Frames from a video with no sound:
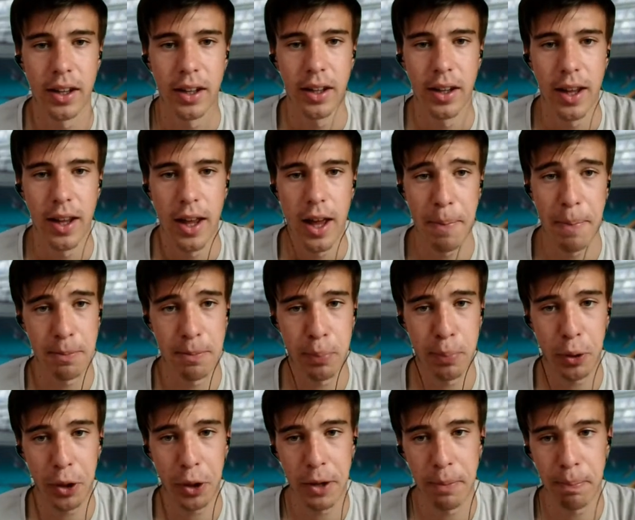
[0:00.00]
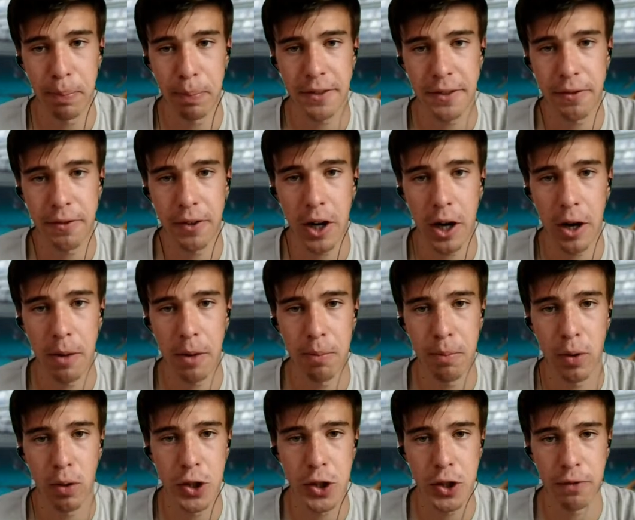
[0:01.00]
A better point played from
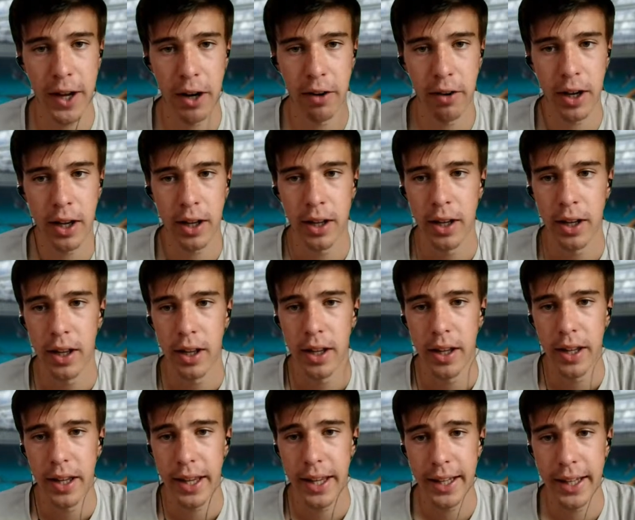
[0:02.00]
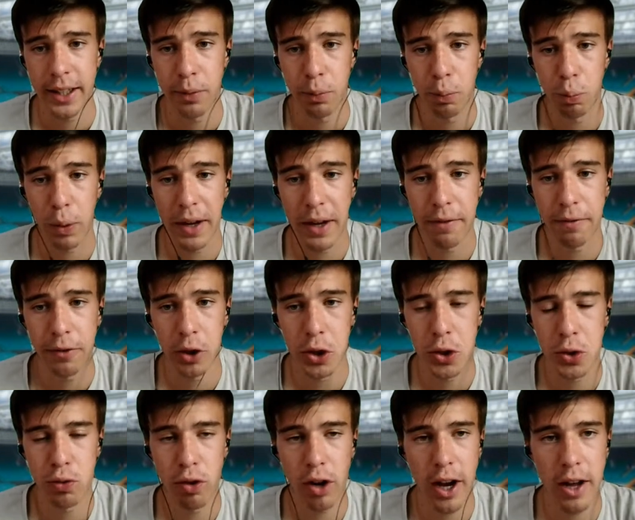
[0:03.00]
Roger Federer. He went for a
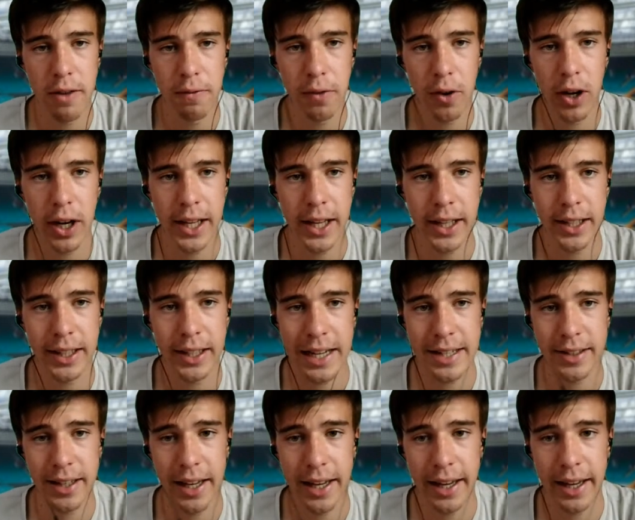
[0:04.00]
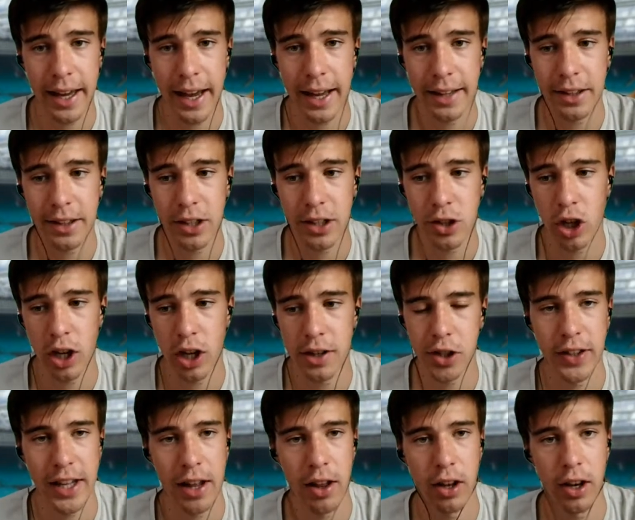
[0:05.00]
drive volley. Gasquet had the chance to go
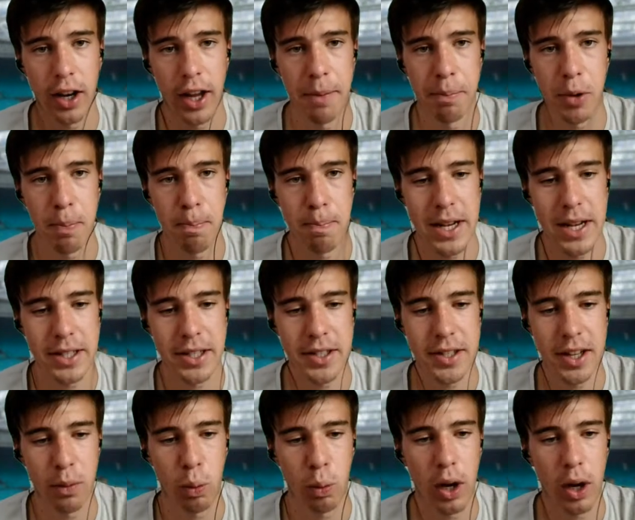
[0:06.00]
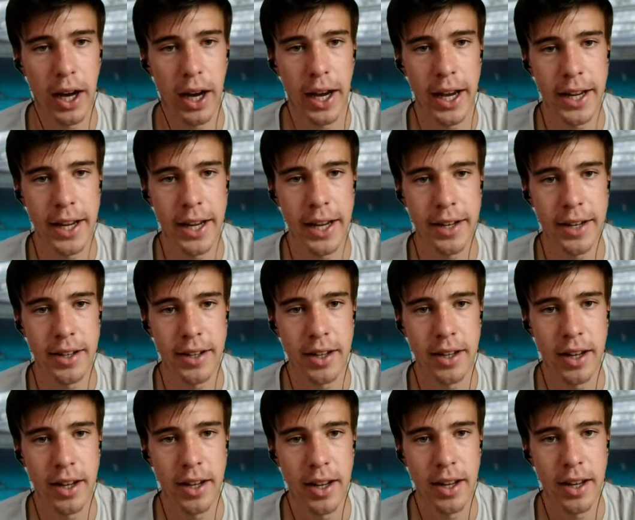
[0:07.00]
down the line, but misses it wide. And
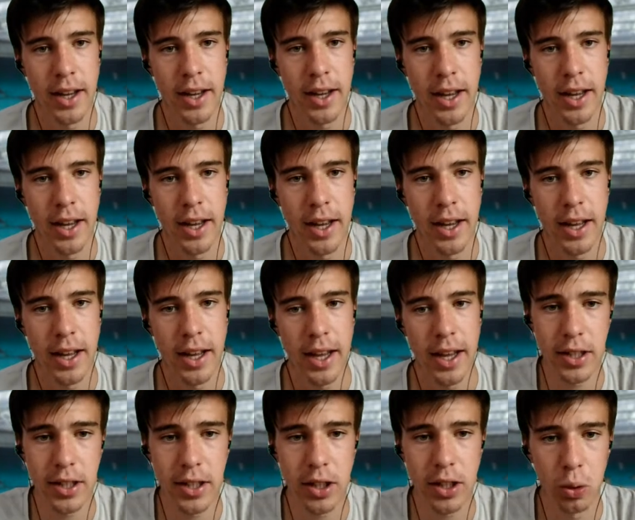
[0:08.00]
the score is 30-all.